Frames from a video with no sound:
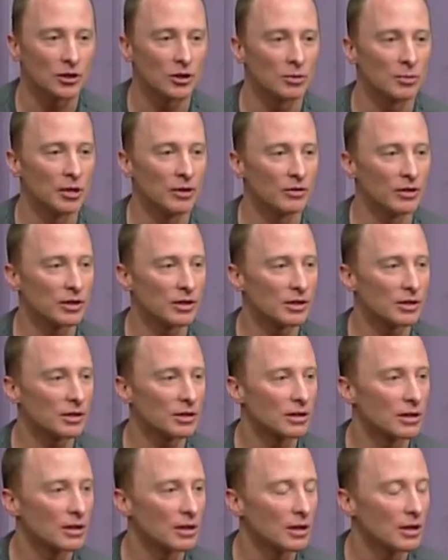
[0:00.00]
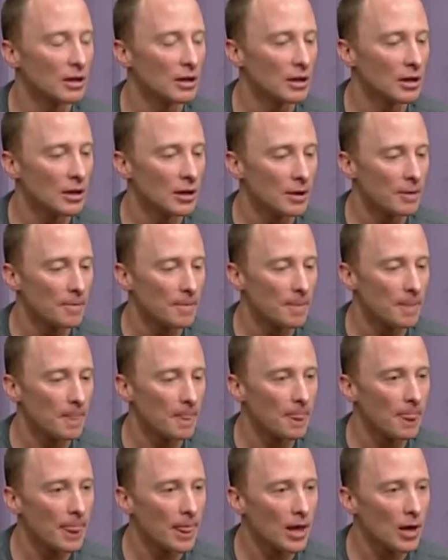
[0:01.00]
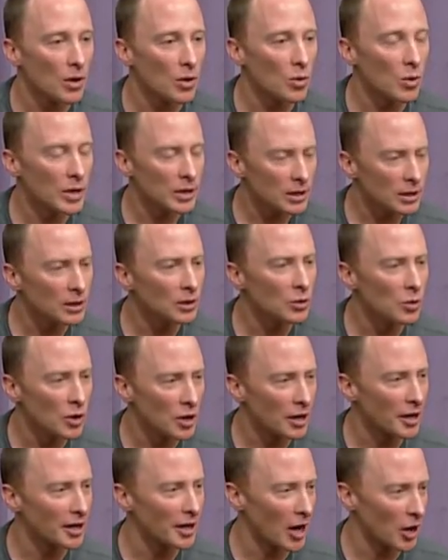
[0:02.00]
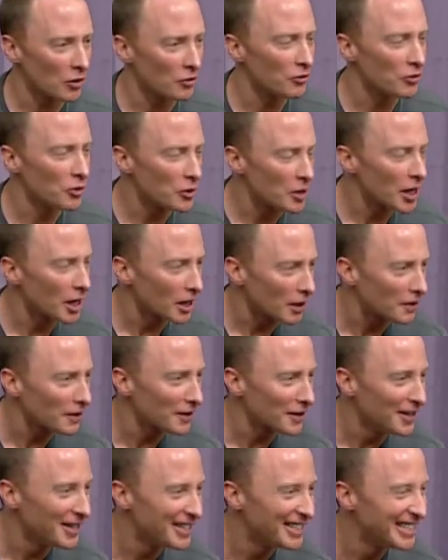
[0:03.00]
Rabinowitz, we're still working out a few kinks.